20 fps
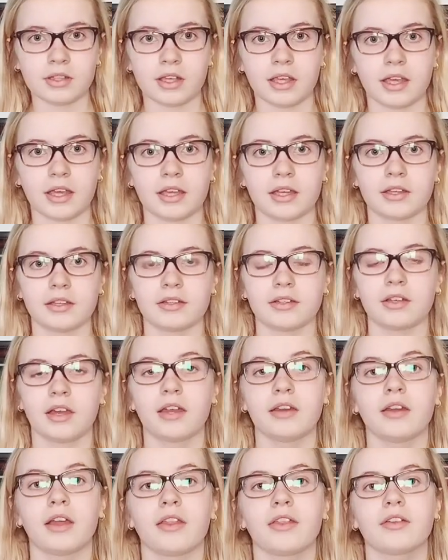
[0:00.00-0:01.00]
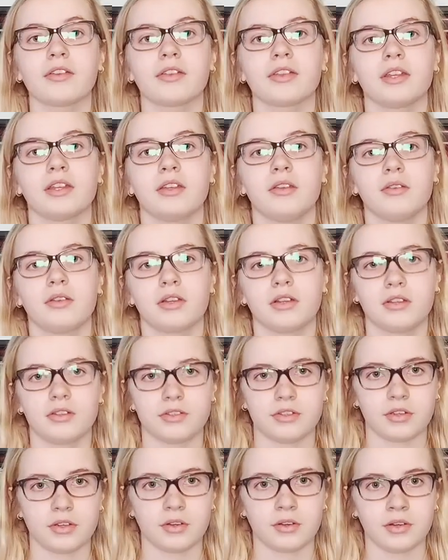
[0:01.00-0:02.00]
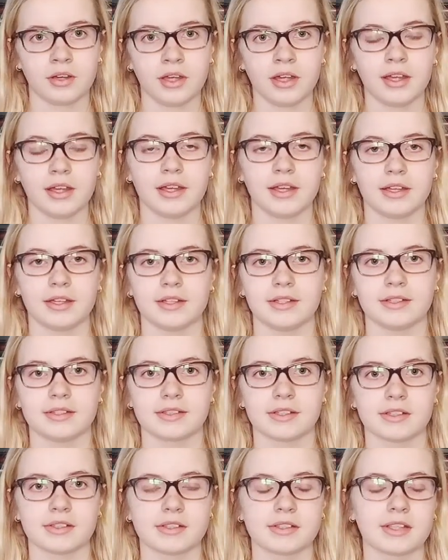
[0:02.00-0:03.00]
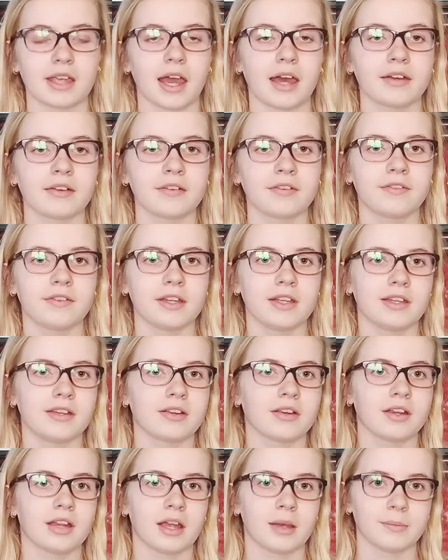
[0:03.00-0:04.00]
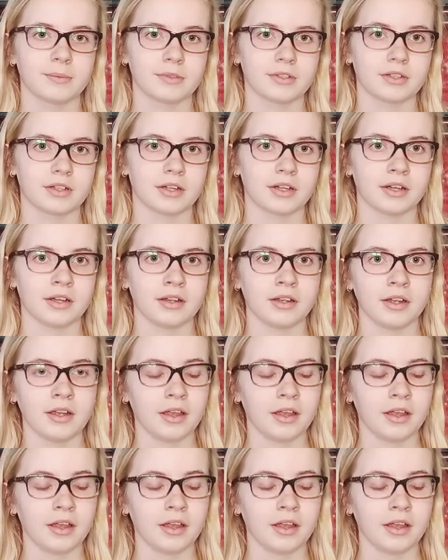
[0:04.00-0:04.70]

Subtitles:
And another thing you can do is scatter feed your hamster.